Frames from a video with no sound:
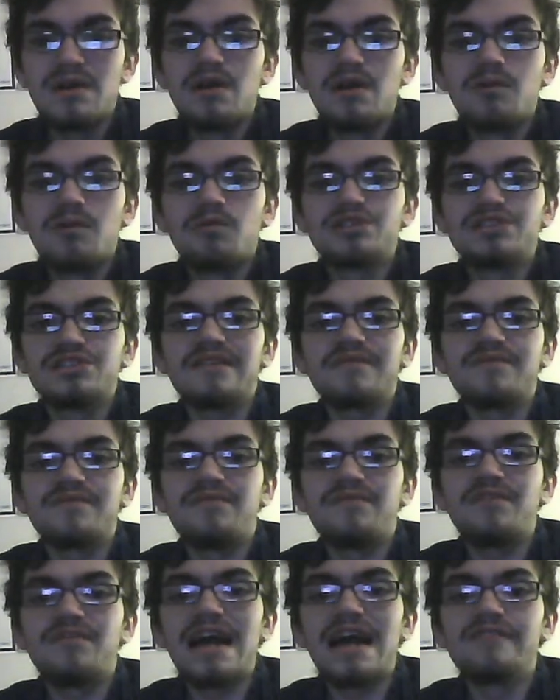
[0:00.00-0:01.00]
was like
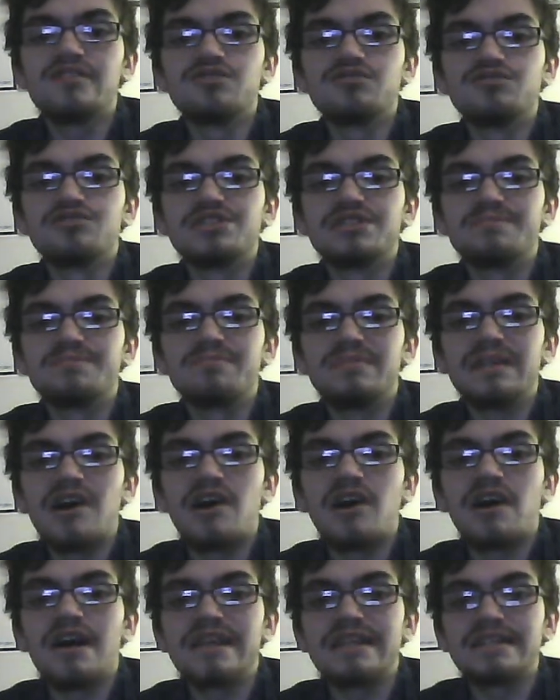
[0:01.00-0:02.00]
5 years
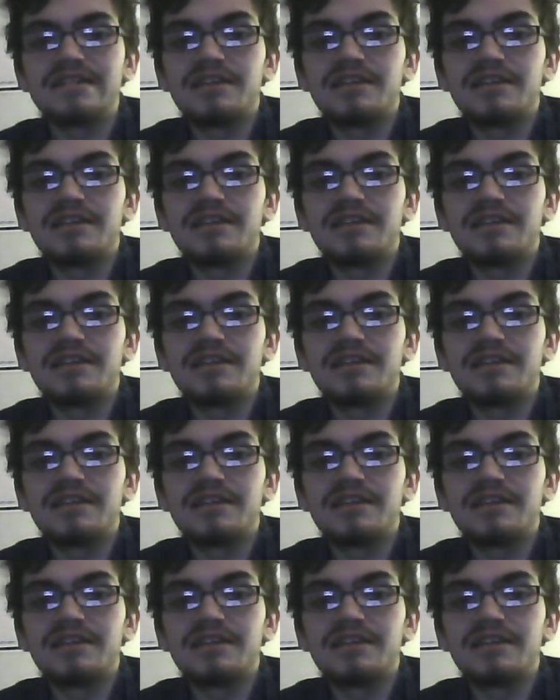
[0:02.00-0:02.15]
behind.